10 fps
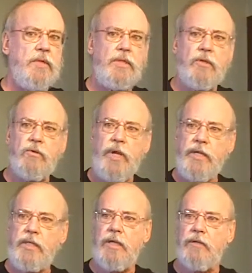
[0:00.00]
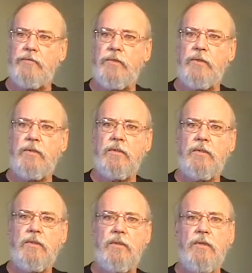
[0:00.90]
It's a great gift,
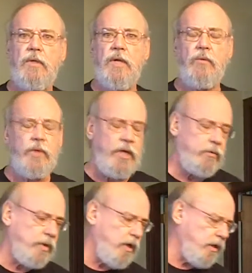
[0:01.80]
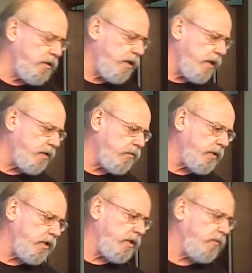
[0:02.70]
and we and we honor that,
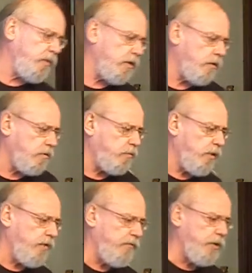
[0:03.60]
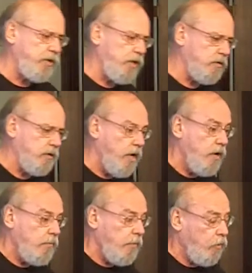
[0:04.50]
and we and we pray for each other
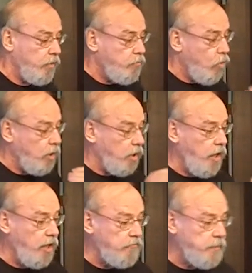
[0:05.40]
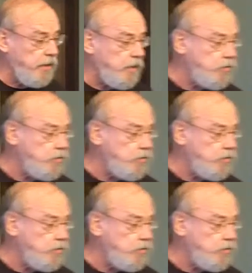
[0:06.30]
with more love